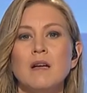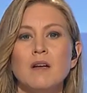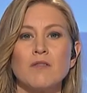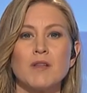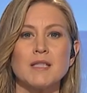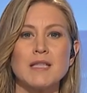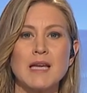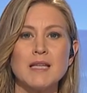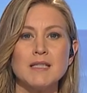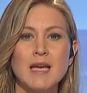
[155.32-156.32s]
For the
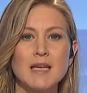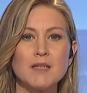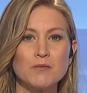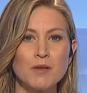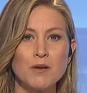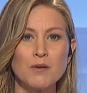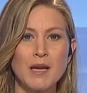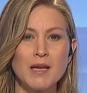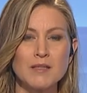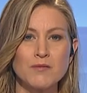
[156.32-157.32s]
second day in a row
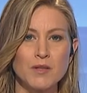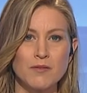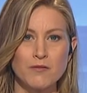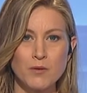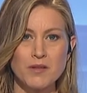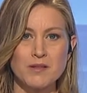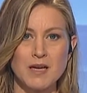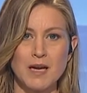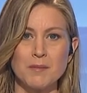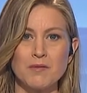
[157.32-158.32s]
and for the fourth
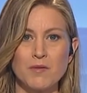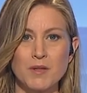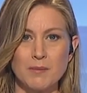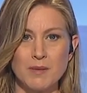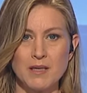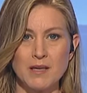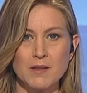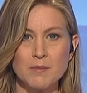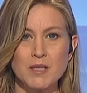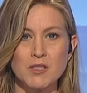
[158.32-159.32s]
time before the media,
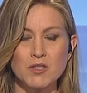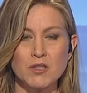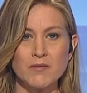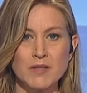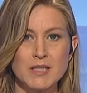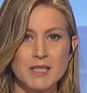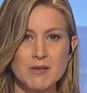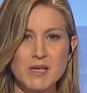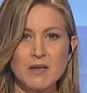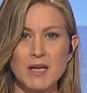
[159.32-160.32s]
the Minister of
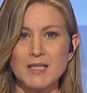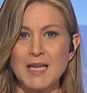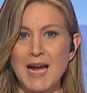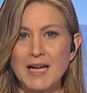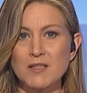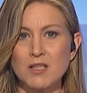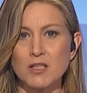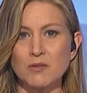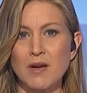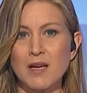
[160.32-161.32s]
Interior attacked the
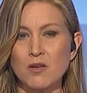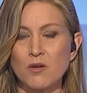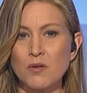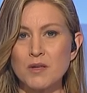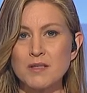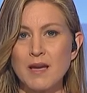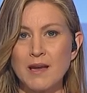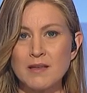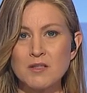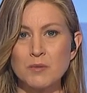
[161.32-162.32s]
Tirana court
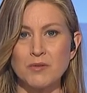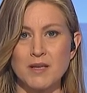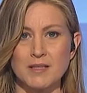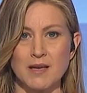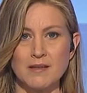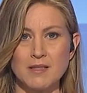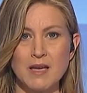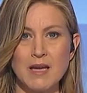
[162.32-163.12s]
and the president